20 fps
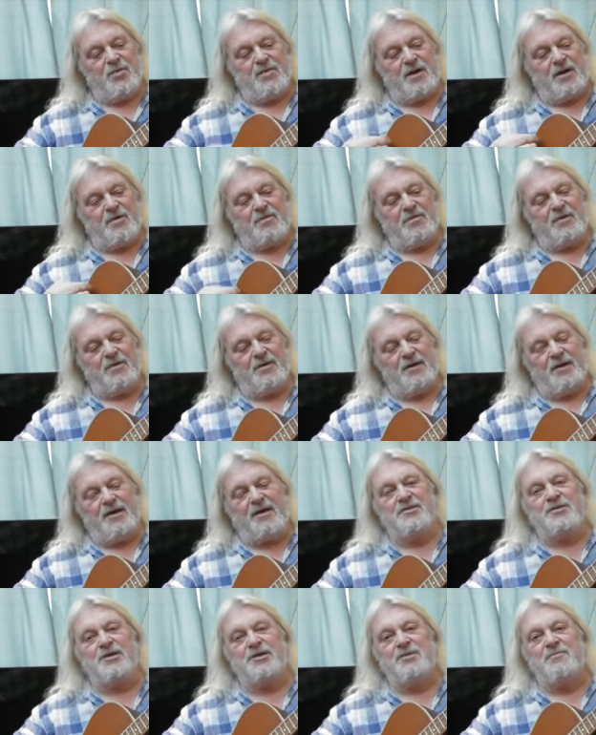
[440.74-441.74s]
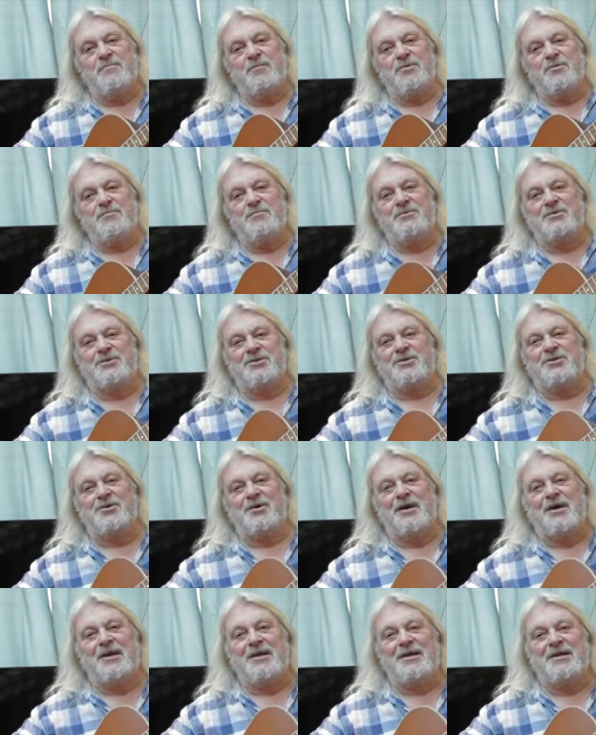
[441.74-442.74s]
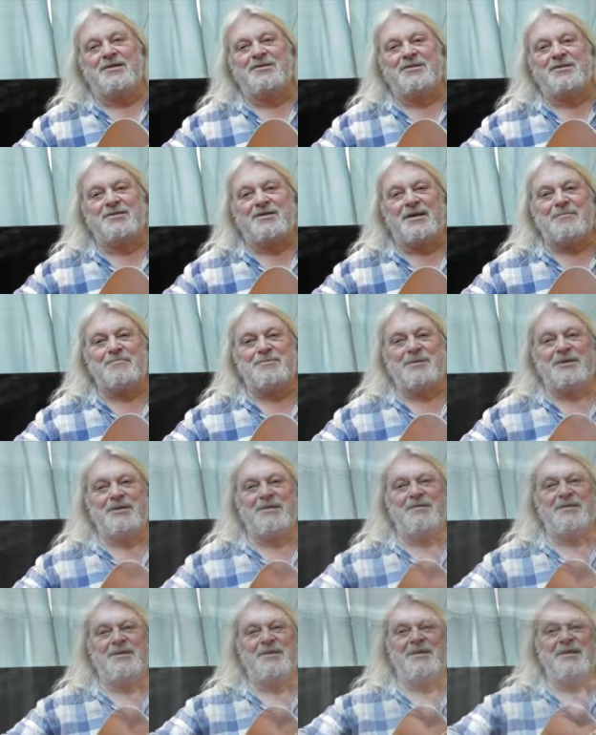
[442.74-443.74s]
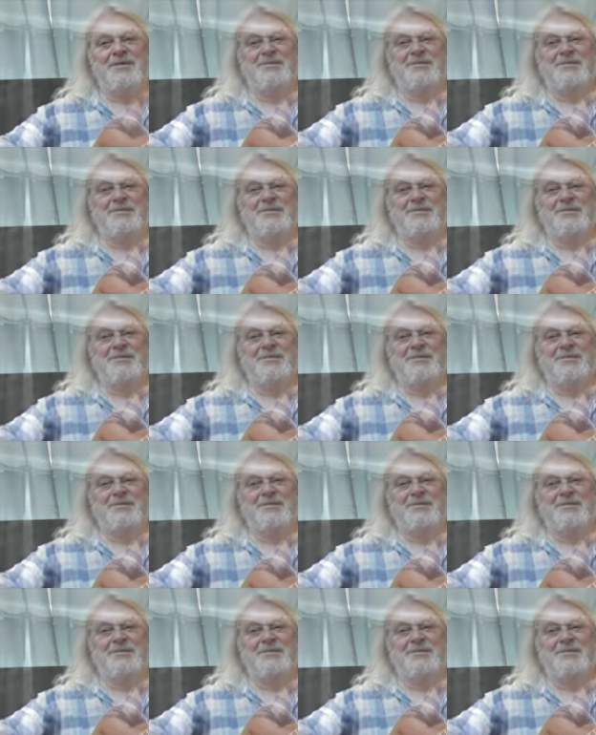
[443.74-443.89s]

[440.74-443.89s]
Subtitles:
without hitting the bottom string unless it's absolutely